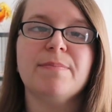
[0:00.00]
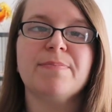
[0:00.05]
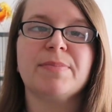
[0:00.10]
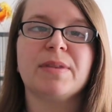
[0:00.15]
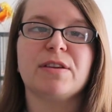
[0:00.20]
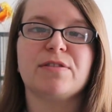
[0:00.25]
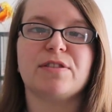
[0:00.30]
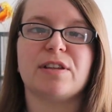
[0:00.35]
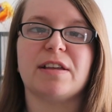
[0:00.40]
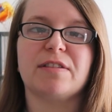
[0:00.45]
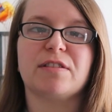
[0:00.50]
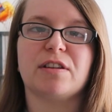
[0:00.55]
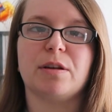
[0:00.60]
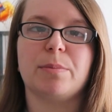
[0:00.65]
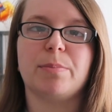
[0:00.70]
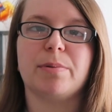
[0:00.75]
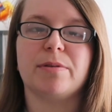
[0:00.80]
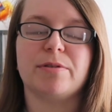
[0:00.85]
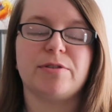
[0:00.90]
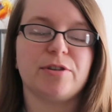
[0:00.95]
So that's
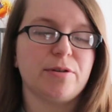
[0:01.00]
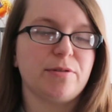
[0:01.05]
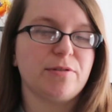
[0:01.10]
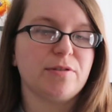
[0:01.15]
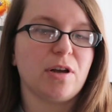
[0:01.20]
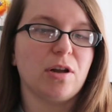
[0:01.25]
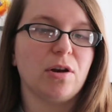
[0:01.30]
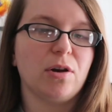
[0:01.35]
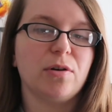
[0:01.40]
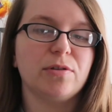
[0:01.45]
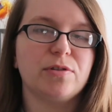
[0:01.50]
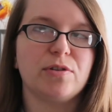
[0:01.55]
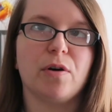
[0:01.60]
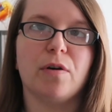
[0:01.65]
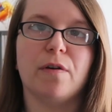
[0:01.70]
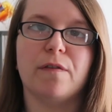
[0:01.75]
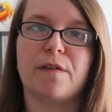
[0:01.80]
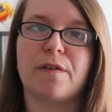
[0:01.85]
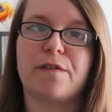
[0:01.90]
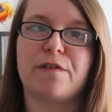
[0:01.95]
going to produce a lot
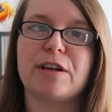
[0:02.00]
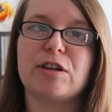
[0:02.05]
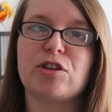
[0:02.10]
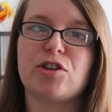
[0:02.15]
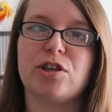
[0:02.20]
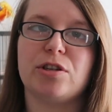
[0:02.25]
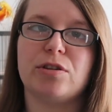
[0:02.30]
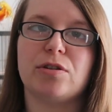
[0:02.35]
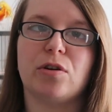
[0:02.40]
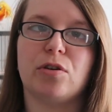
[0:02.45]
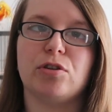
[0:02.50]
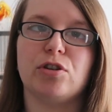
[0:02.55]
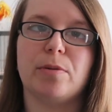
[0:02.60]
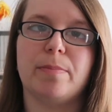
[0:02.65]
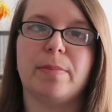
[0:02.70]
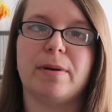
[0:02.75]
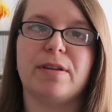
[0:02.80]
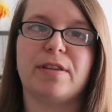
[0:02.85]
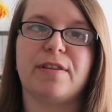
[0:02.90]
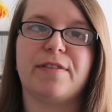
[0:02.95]
of friction on your
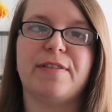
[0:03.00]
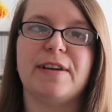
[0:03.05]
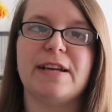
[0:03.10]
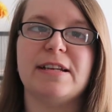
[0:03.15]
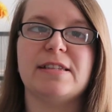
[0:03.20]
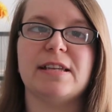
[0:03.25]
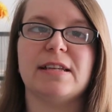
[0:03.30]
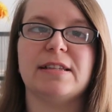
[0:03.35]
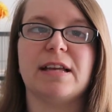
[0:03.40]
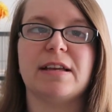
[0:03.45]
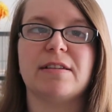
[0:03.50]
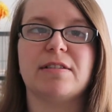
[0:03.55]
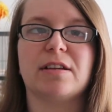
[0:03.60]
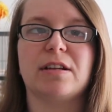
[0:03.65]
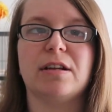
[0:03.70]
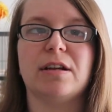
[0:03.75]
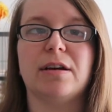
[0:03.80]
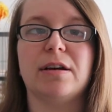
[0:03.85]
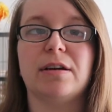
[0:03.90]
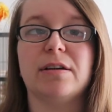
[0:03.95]
bird's feet, and that's
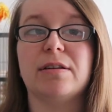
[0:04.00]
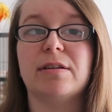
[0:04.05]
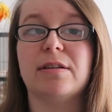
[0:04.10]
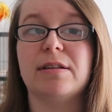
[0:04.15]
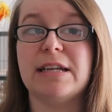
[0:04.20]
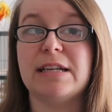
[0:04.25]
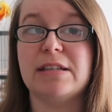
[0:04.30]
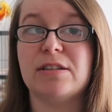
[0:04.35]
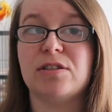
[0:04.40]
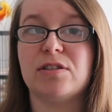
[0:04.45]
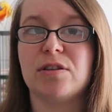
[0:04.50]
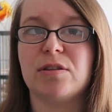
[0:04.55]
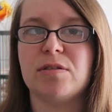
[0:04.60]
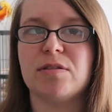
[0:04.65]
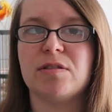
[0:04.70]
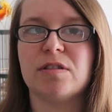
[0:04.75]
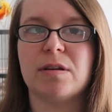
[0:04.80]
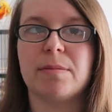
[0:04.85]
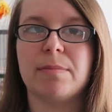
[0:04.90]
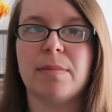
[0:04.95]
going to lead to
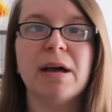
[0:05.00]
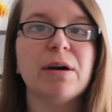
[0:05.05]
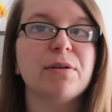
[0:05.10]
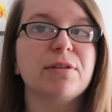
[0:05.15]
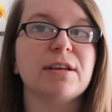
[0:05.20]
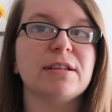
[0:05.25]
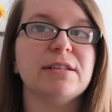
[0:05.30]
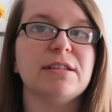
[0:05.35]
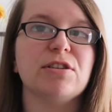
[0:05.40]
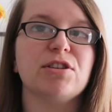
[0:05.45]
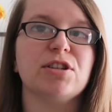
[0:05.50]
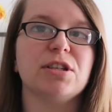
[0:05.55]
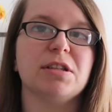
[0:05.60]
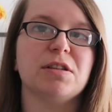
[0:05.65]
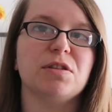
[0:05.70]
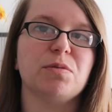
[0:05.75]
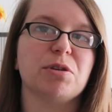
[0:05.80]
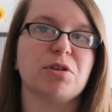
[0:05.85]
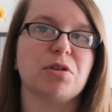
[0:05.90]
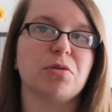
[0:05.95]
some health
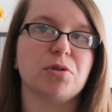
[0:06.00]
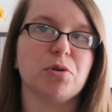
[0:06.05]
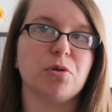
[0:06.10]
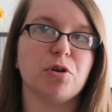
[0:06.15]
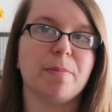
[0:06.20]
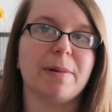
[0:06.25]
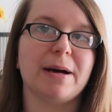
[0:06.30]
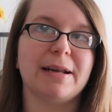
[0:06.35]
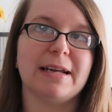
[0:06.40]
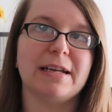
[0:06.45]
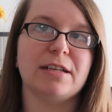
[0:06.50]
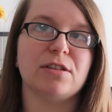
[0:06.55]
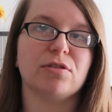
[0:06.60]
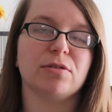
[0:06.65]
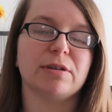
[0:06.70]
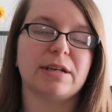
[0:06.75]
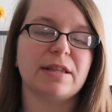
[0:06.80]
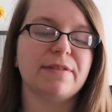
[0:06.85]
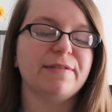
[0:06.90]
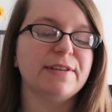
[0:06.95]
conditions, which I'll talk about later
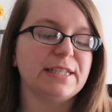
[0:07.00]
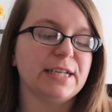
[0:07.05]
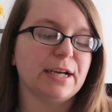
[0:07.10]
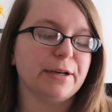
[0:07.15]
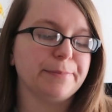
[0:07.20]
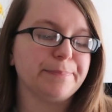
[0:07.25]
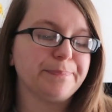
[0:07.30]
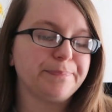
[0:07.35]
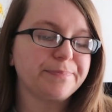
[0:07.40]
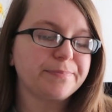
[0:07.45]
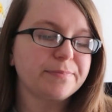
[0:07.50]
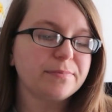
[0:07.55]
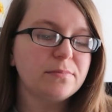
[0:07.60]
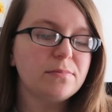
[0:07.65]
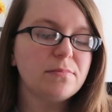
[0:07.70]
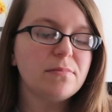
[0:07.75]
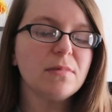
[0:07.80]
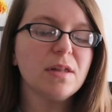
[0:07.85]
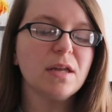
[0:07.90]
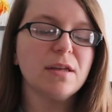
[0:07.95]
on in the video.
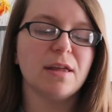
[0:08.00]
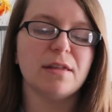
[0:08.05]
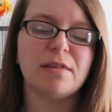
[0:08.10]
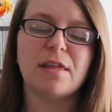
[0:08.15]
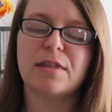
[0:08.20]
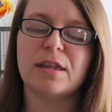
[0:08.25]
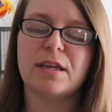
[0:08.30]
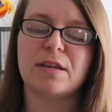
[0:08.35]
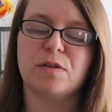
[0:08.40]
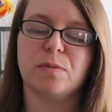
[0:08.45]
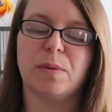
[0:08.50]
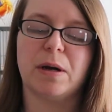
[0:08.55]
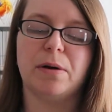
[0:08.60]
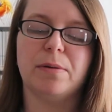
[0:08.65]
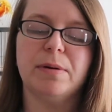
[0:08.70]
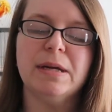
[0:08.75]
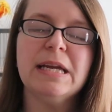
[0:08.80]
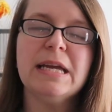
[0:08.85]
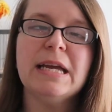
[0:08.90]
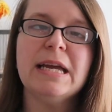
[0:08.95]
The other thing as
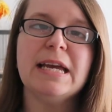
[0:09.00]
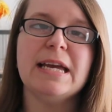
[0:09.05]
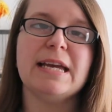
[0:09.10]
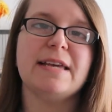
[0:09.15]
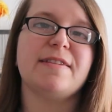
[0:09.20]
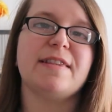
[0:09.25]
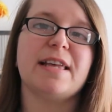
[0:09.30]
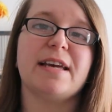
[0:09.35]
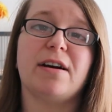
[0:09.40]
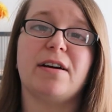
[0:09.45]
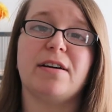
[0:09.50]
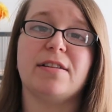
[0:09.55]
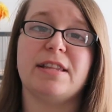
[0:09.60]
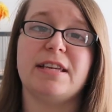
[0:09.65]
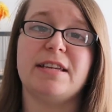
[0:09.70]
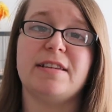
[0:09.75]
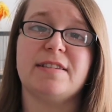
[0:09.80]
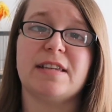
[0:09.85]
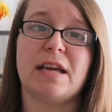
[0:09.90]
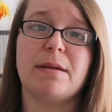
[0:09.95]
well is they are
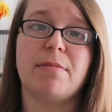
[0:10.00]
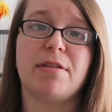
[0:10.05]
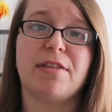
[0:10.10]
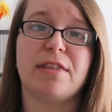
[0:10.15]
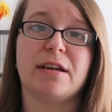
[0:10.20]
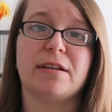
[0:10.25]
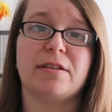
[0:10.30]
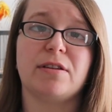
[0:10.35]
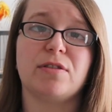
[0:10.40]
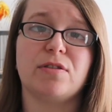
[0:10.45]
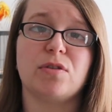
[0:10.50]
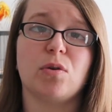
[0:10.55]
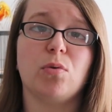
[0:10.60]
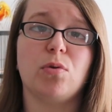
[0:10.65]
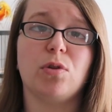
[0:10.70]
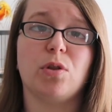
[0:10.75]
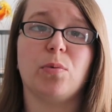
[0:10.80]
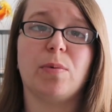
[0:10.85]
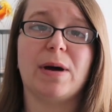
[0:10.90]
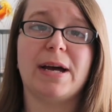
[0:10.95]
the same thickness
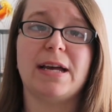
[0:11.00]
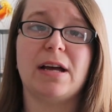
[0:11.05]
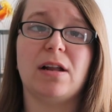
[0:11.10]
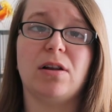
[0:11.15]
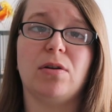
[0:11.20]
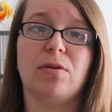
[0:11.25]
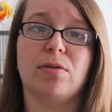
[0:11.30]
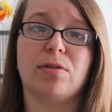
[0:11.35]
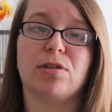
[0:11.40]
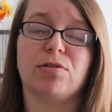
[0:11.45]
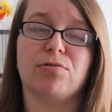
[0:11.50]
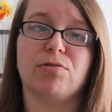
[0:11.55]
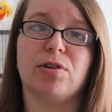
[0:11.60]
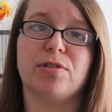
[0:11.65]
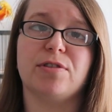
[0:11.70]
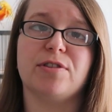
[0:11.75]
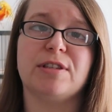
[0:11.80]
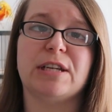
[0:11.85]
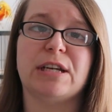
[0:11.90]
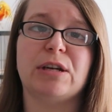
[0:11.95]
all the way along the
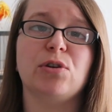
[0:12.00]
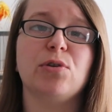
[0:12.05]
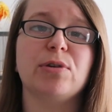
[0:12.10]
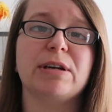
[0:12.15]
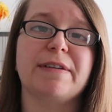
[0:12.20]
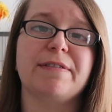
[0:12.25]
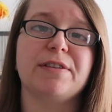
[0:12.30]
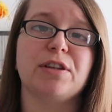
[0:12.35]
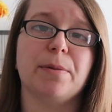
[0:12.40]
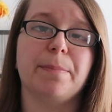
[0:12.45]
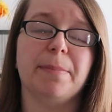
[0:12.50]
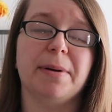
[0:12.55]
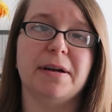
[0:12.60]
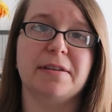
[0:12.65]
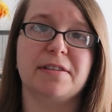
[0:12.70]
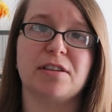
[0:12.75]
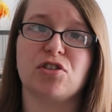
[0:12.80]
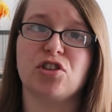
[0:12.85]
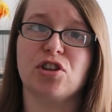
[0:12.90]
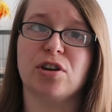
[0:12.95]
rod, so you're not giving your
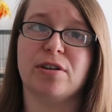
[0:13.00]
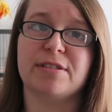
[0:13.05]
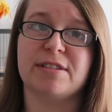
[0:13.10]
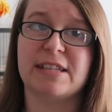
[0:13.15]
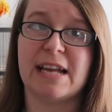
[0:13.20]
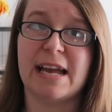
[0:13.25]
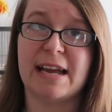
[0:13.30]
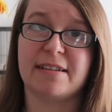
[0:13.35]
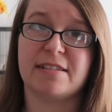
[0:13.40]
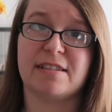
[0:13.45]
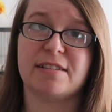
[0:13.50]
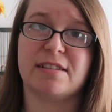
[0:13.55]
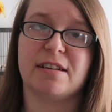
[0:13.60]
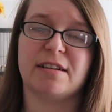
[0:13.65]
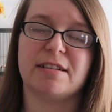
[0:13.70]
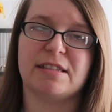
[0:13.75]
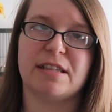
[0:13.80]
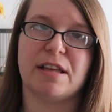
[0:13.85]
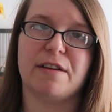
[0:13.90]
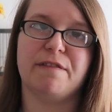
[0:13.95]
birds a chance to
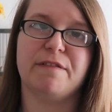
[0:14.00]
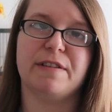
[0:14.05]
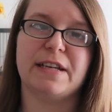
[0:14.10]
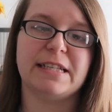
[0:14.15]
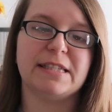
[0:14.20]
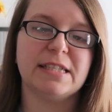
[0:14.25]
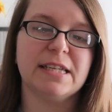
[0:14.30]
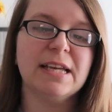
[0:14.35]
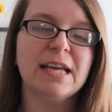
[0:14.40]
exercise their feet.